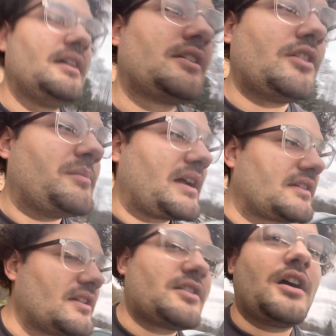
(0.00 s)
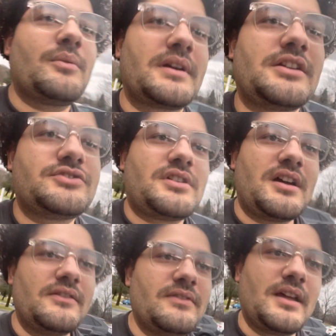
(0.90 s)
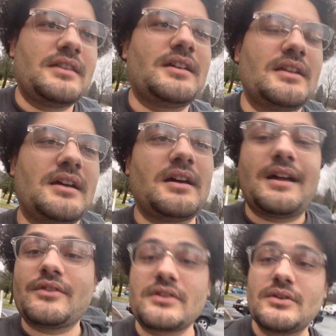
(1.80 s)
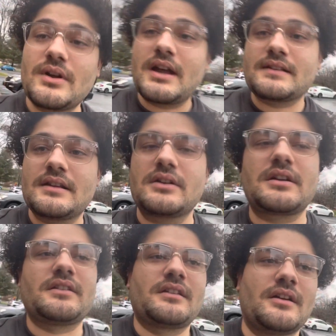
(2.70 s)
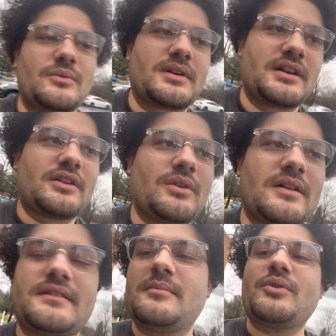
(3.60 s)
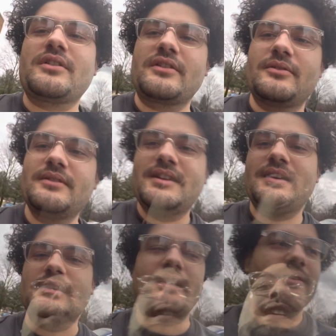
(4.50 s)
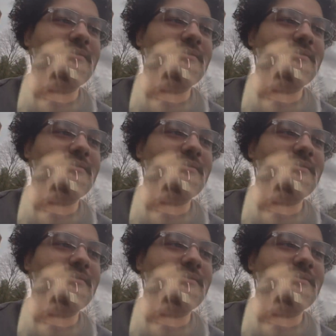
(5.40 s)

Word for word: go back to the car. We're going to drive and then uh, I'll see you guys later because uh, we're going to go out some more. So later.